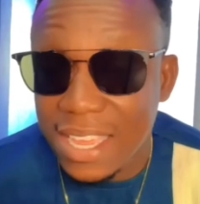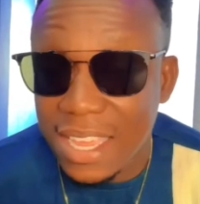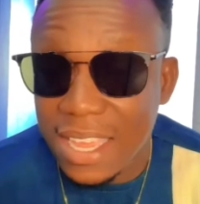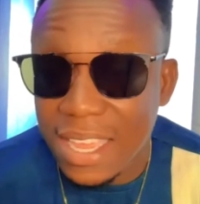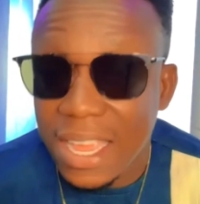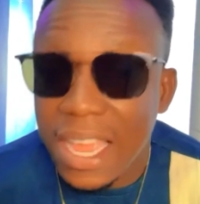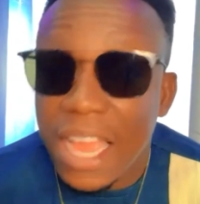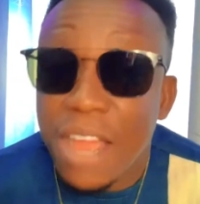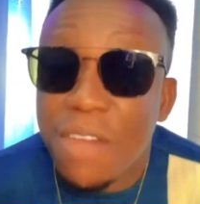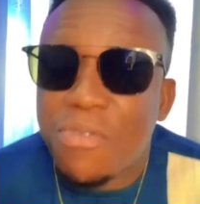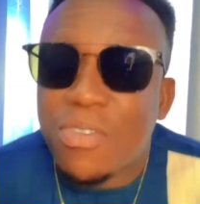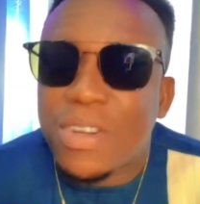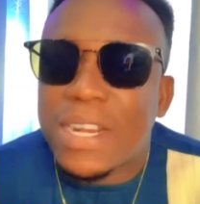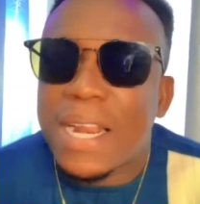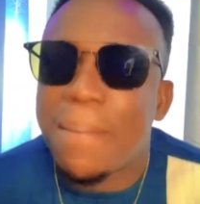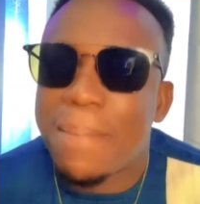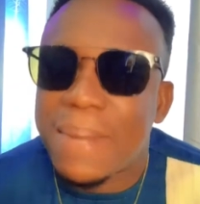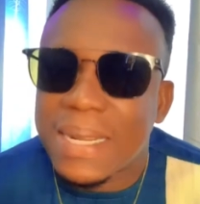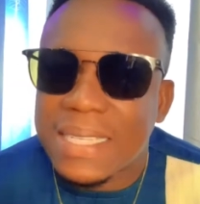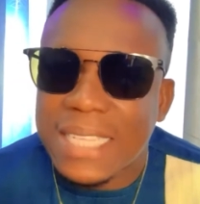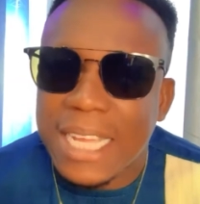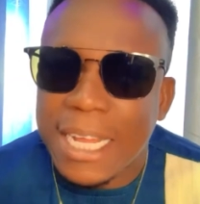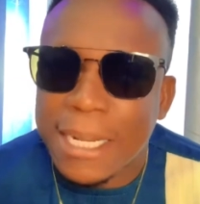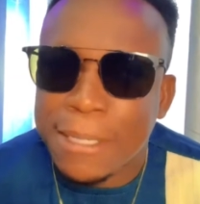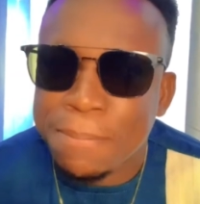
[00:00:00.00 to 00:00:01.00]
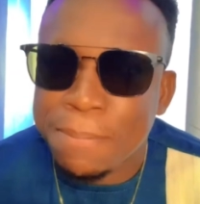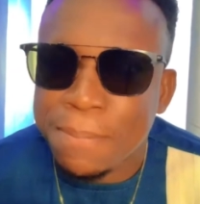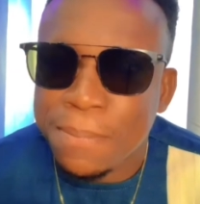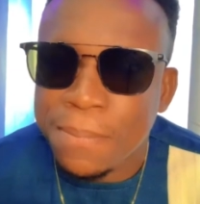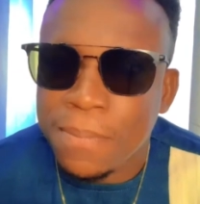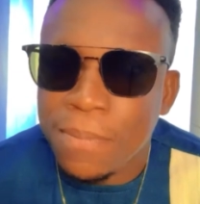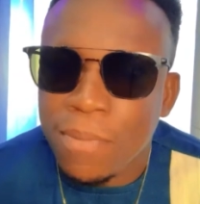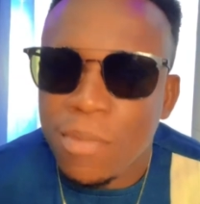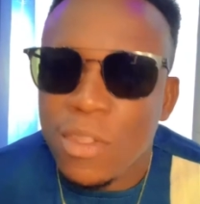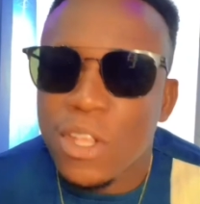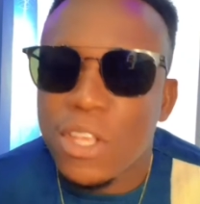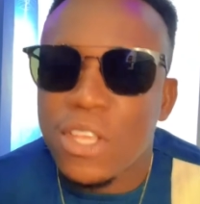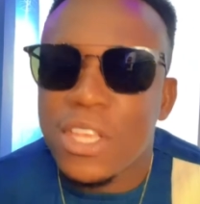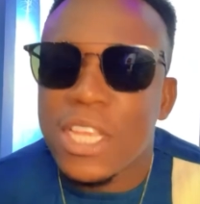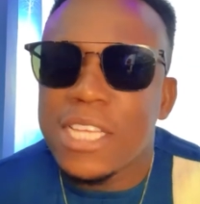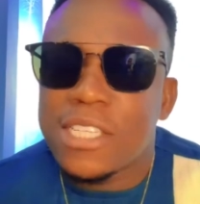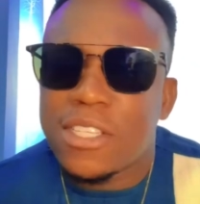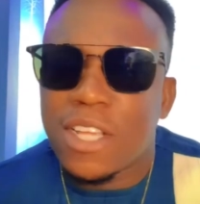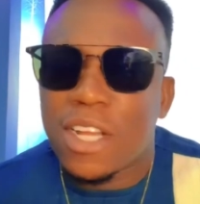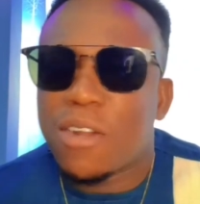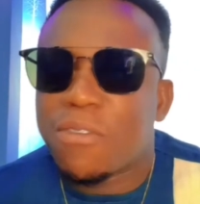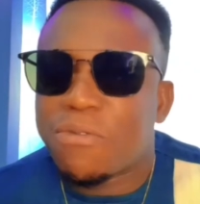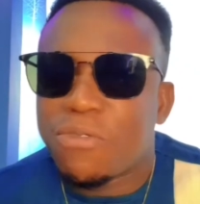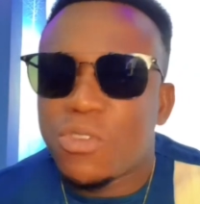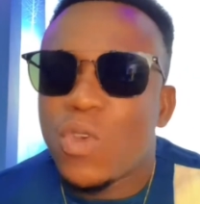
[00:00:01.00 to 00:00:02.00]
And for that matter, instead
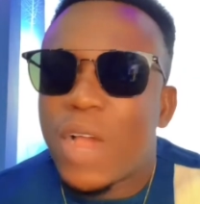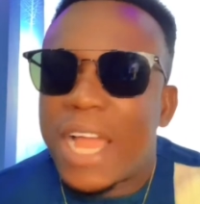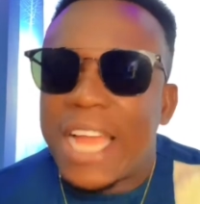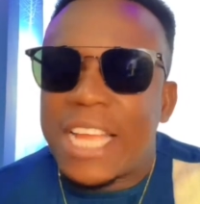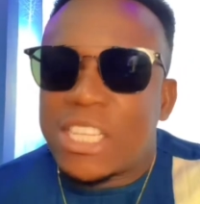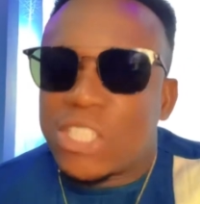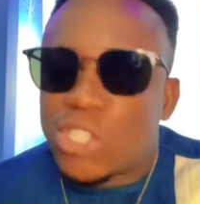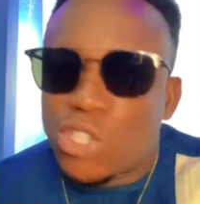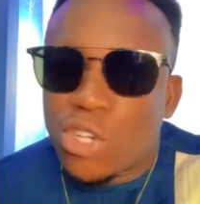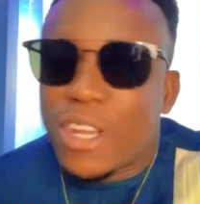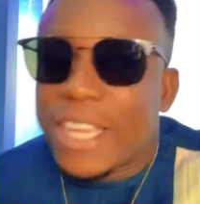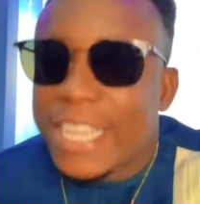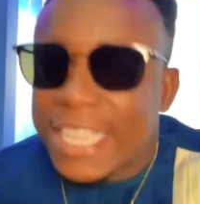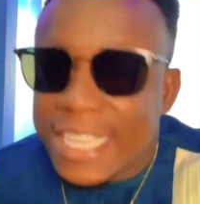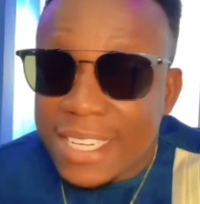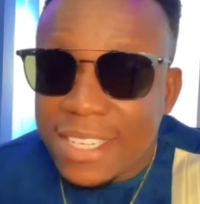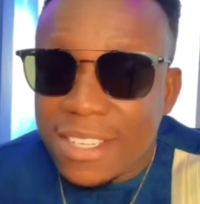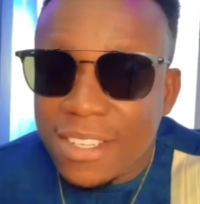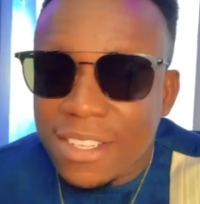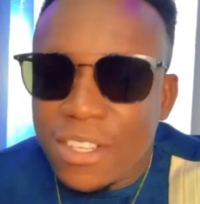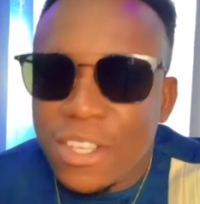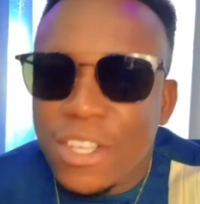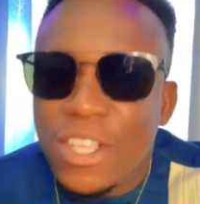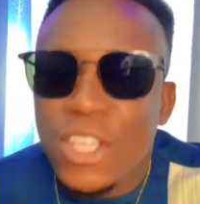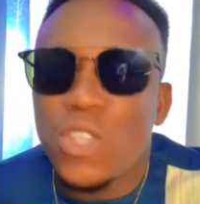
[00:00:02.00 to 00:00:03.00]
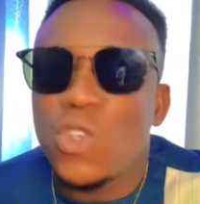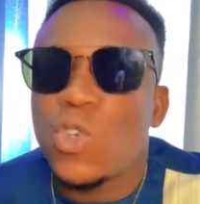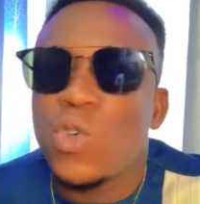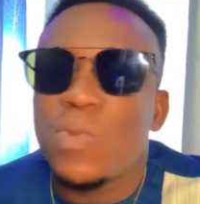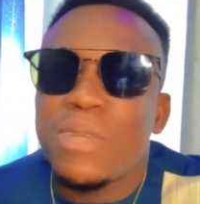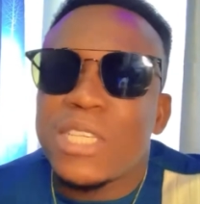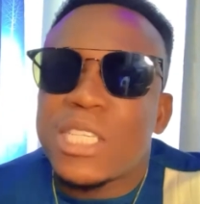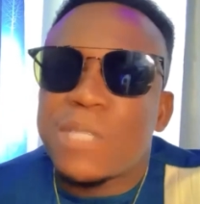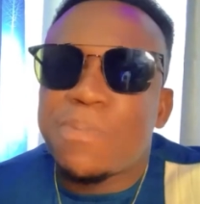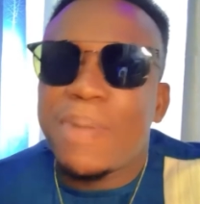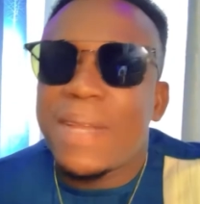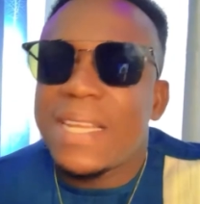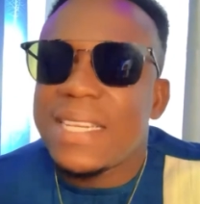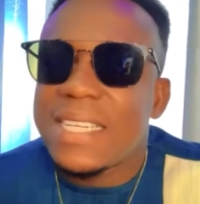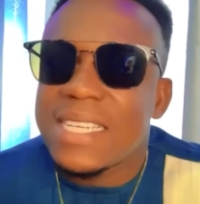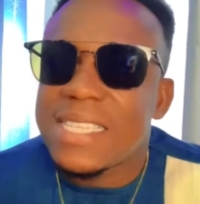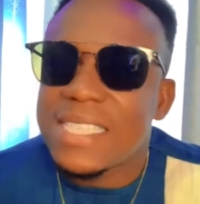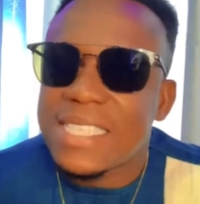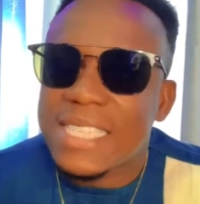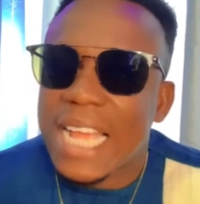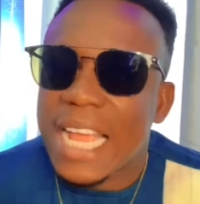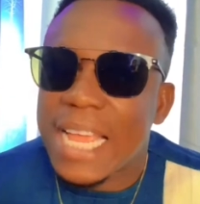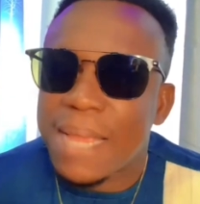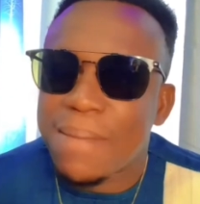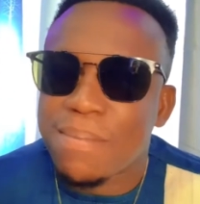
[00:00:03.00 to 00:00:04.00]
of you enjoying, you'll be spending
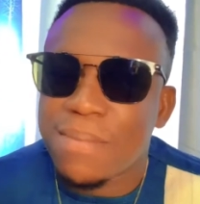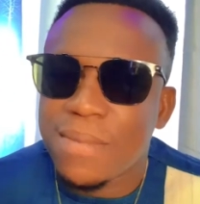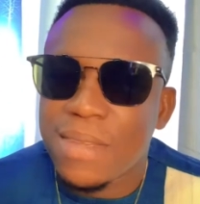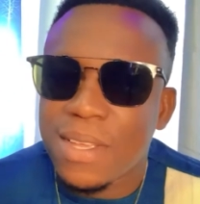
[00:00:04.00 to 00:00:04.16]
time